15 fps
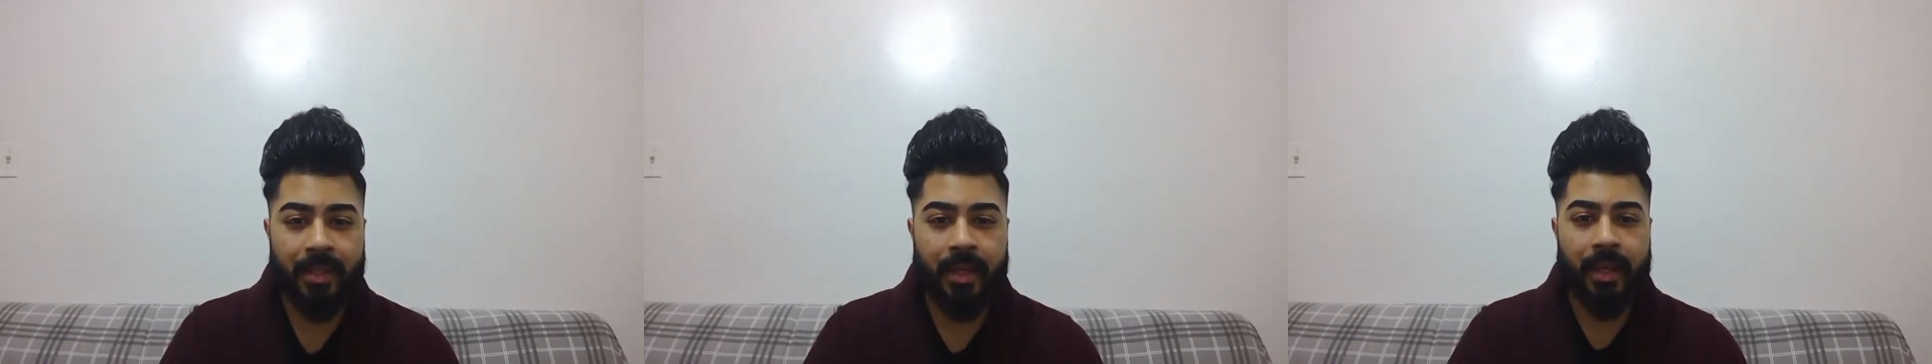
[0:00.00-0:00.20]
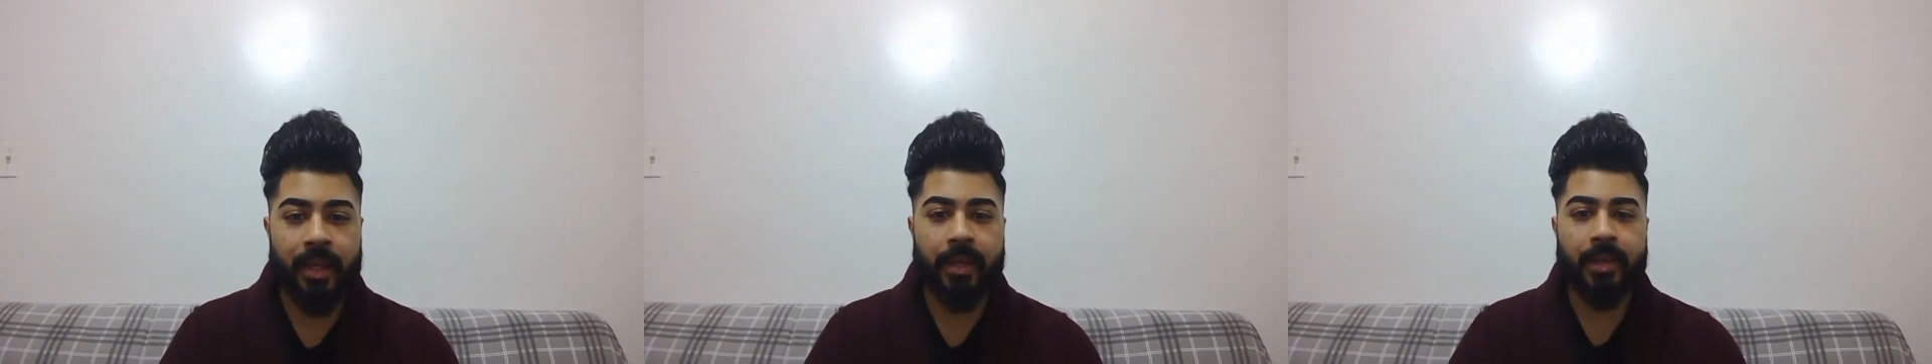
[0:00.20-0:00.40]

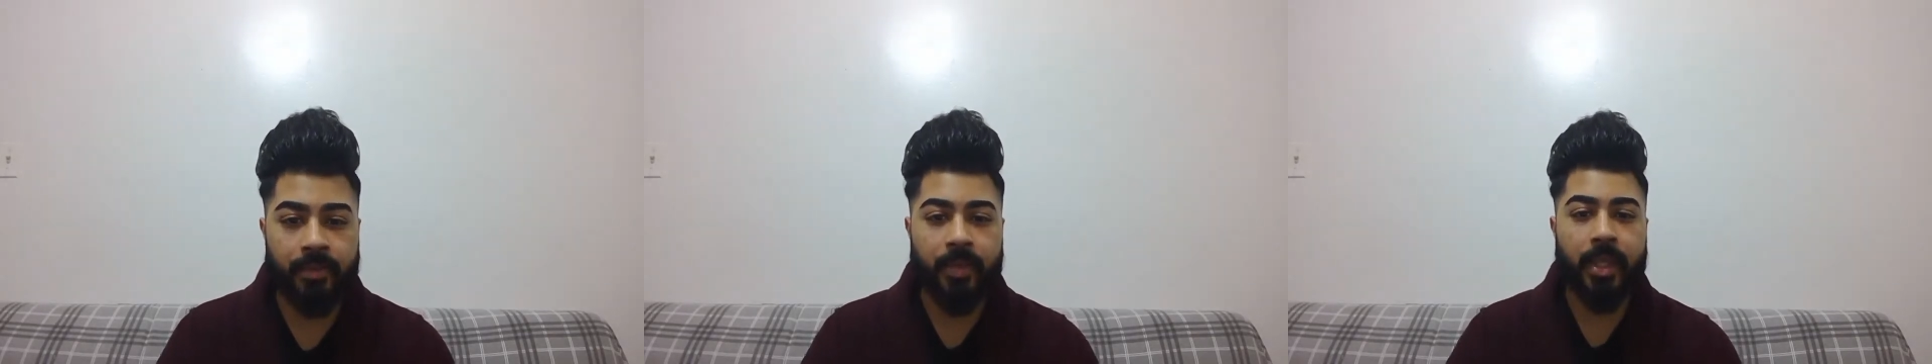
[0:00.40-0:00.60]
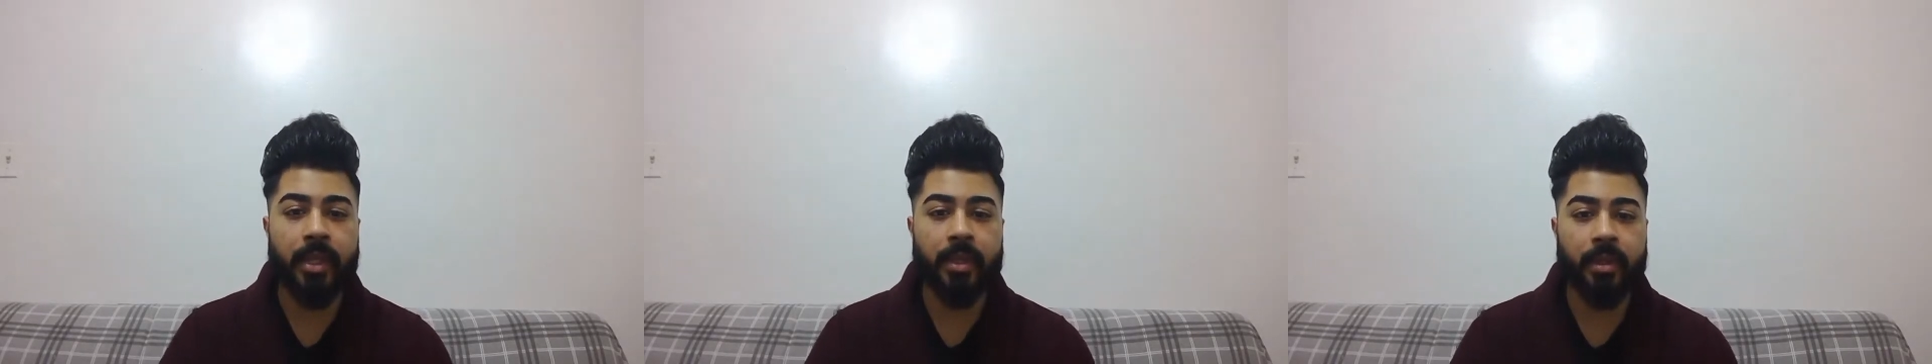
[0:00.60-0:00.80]
And
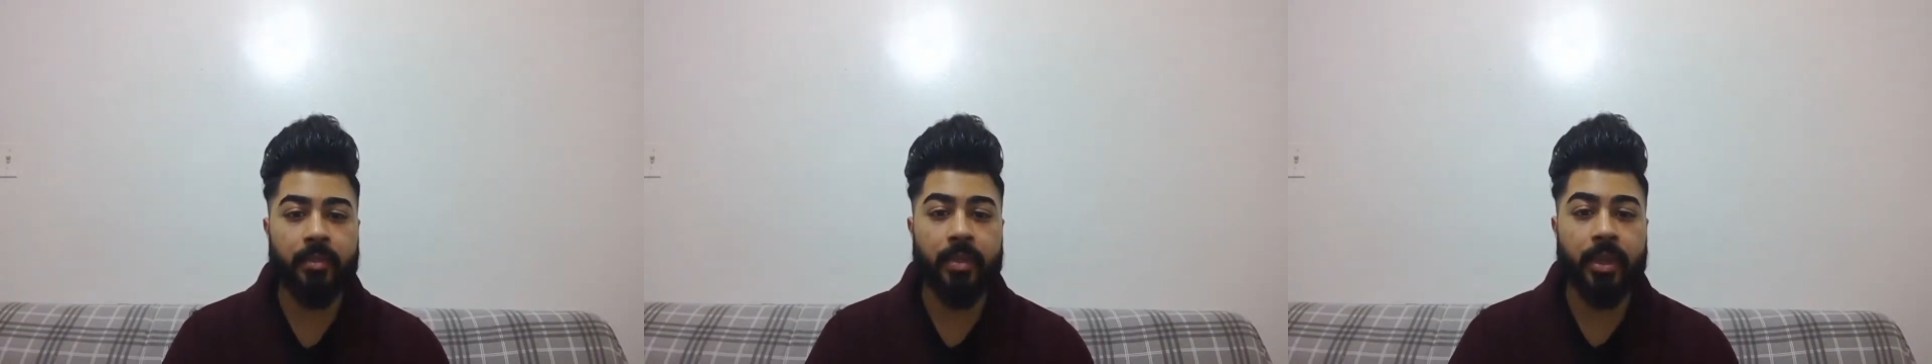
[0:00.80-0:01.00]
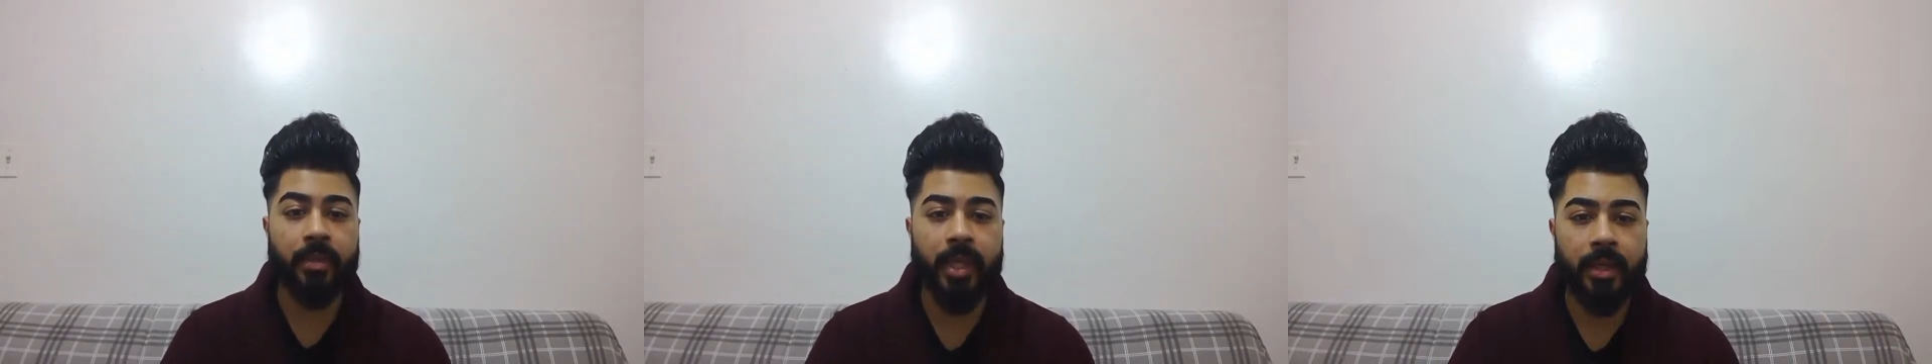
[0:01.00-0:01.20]
being a pre
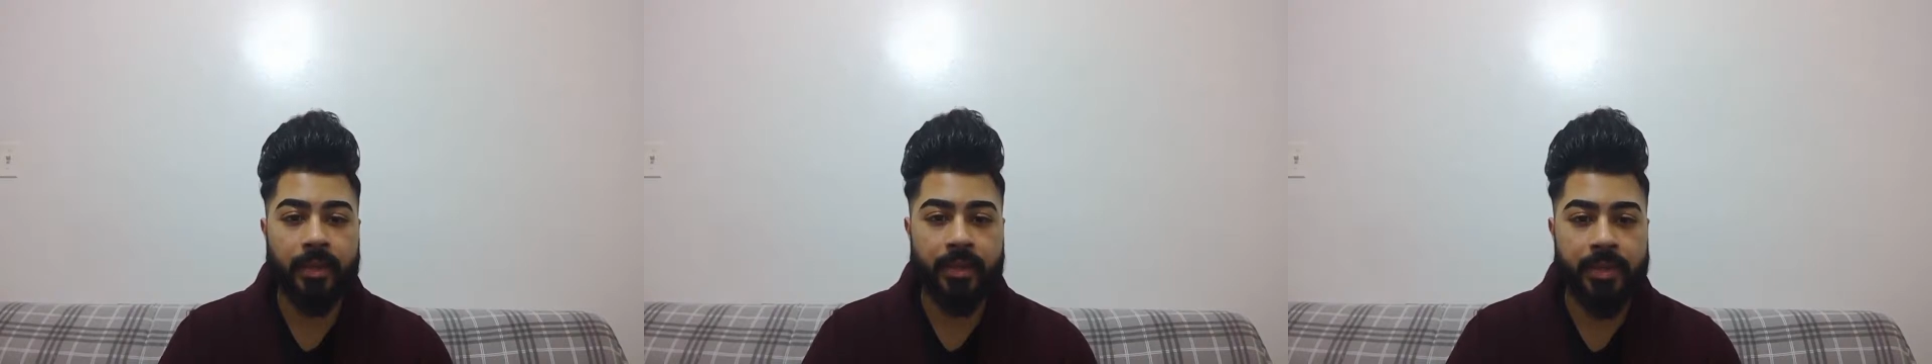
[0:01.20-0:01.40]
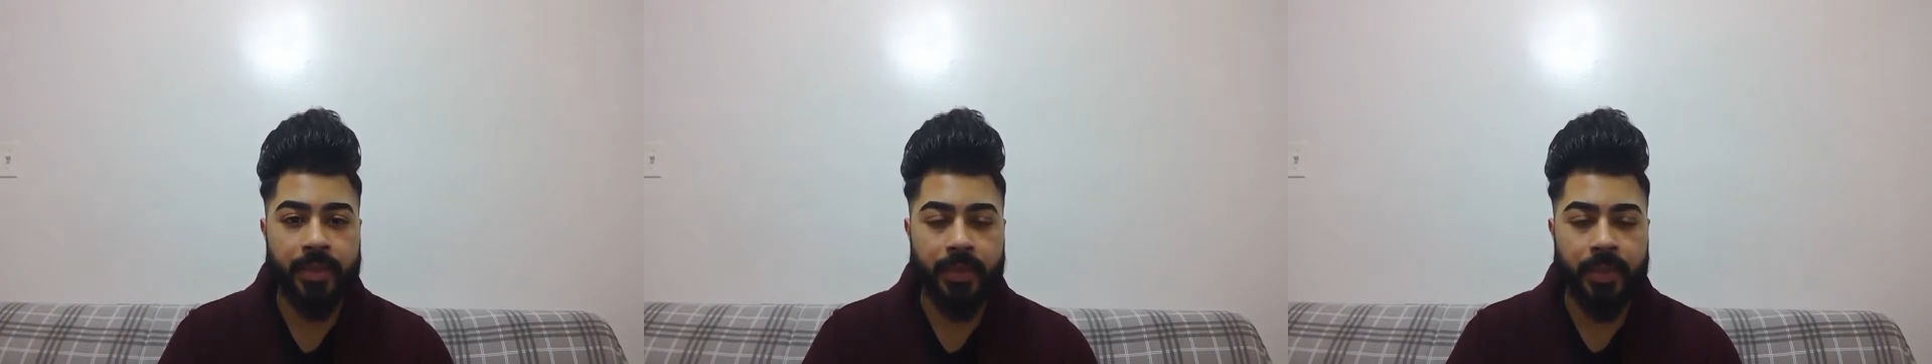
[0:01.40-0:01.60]
medical
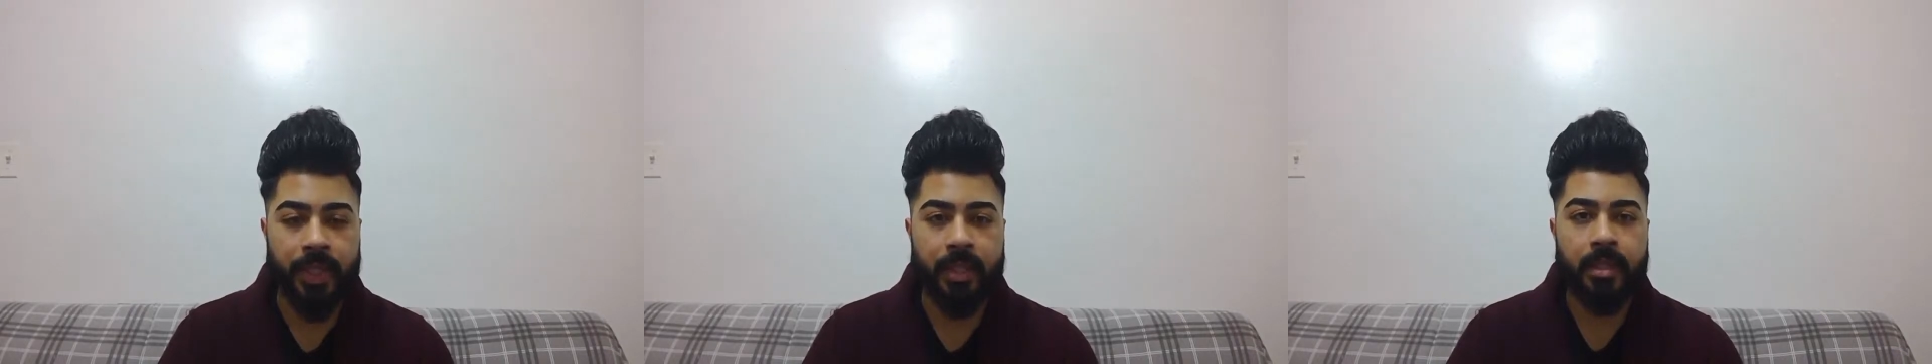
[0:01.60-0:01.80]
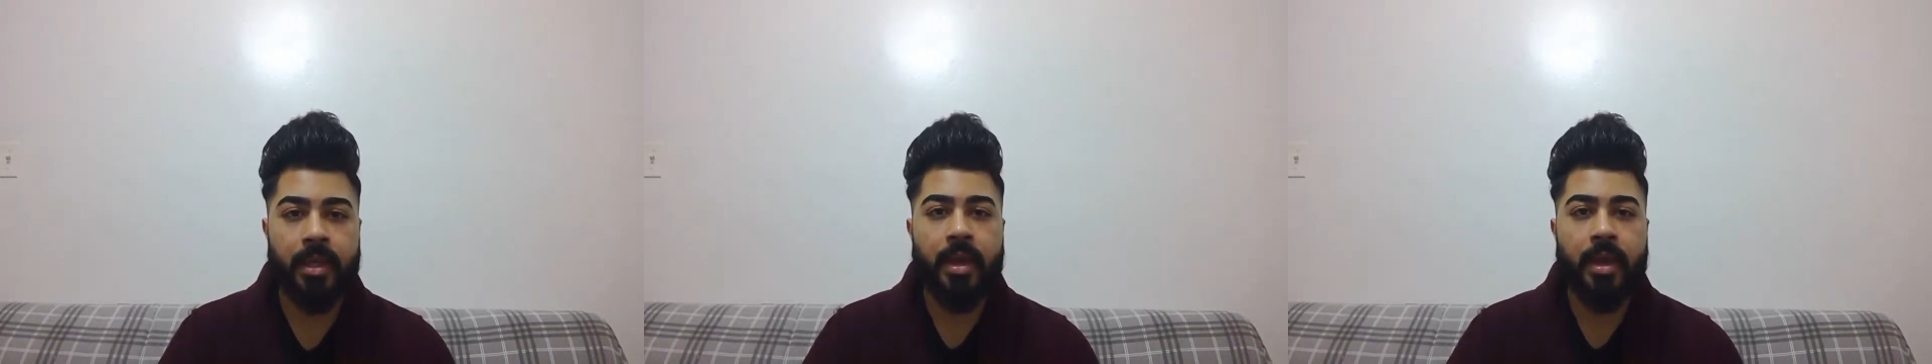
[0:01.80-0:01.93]
student,